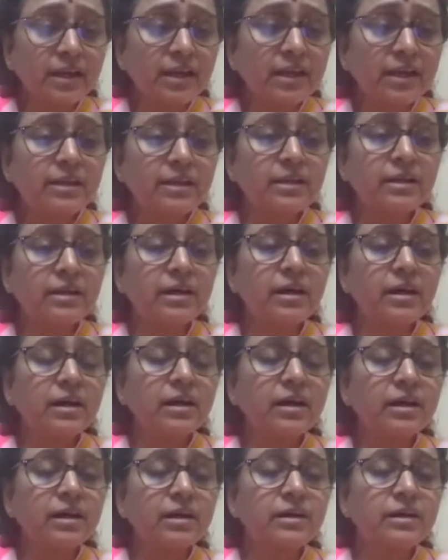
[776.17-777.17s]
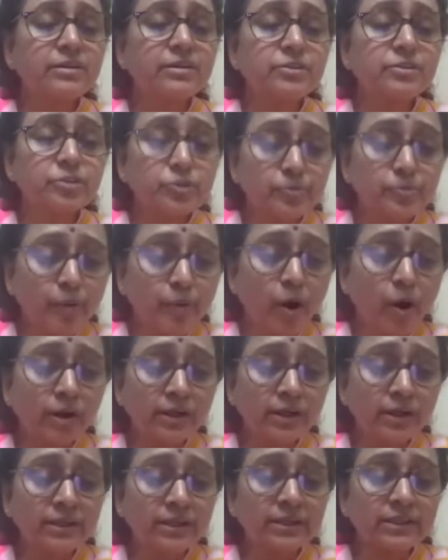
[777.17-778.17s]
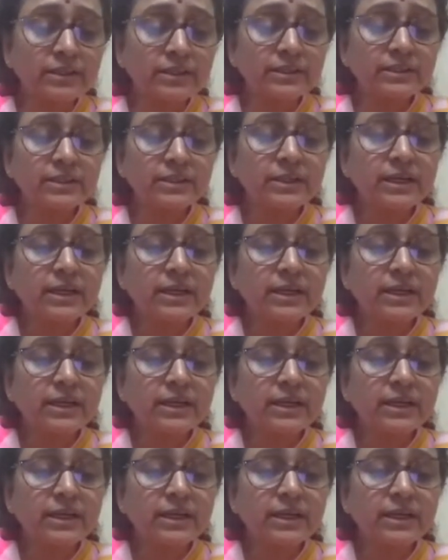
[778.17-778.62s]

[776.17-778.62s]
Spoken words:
in a responder,